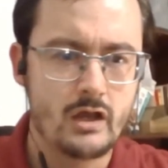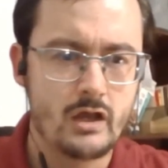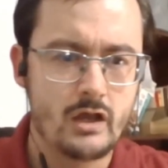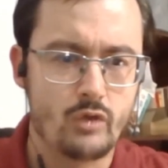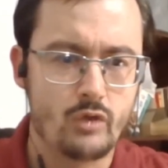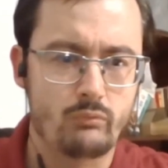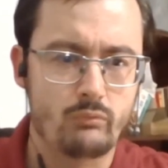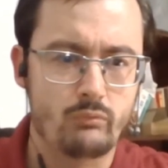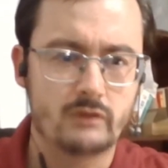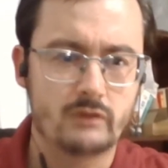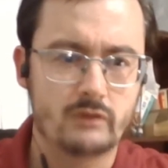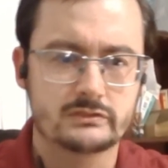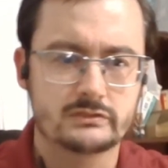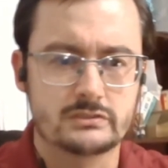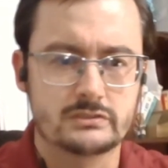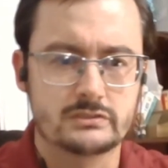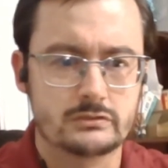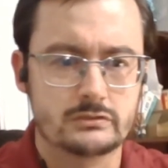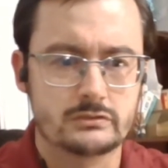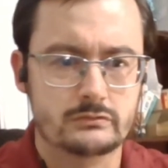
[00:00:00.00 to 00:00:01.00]

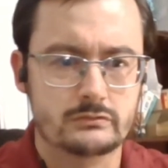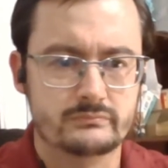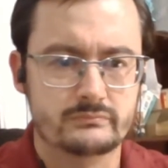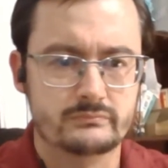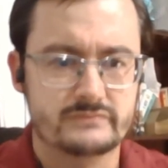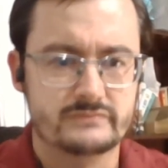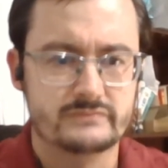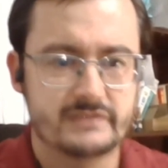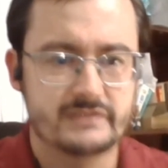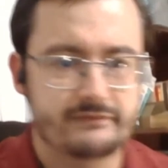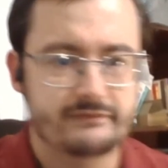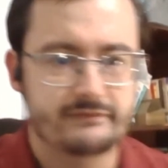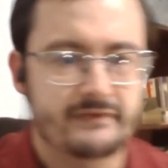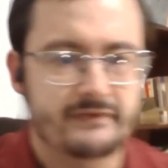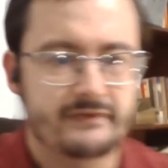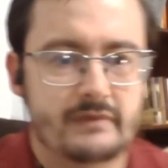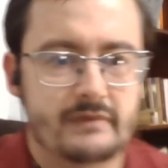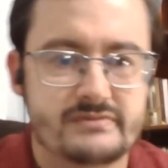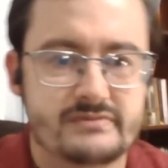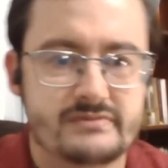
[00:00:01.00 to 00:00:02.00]
Welcome to the fifth
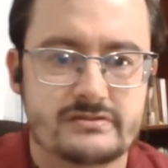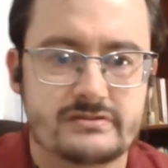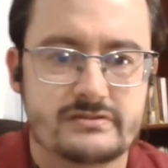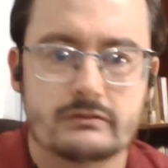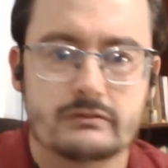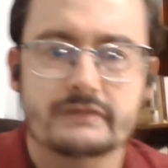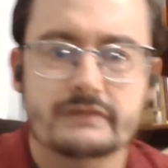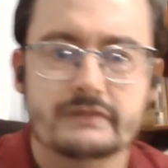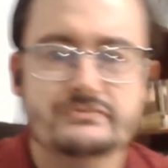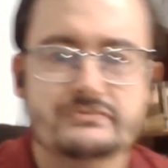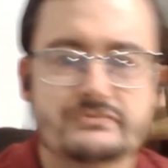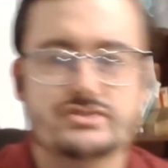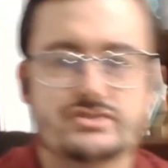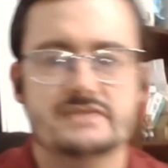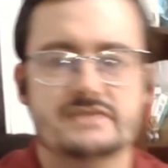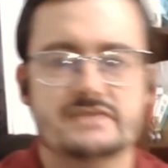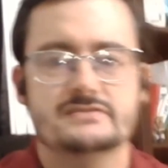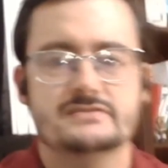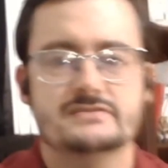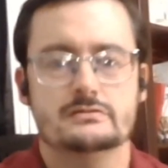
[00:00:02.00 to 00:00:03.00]
episode of
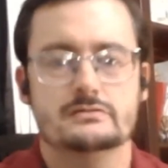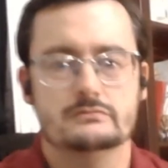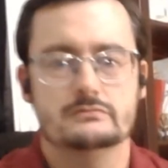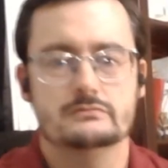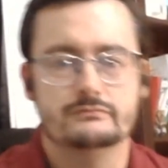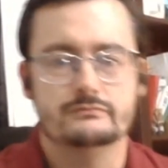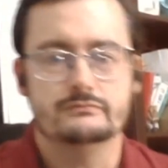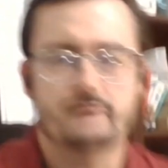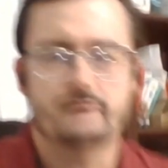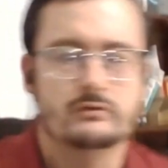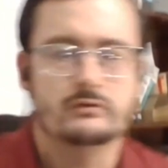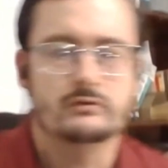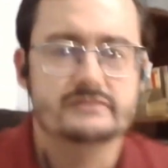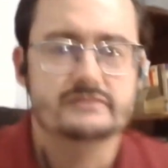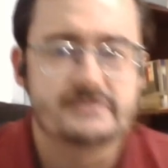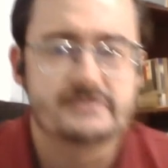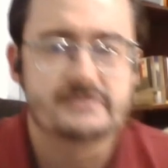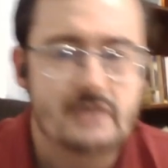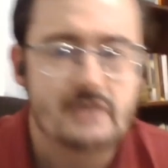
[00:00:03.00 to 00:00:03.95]
SchezzWho, folks.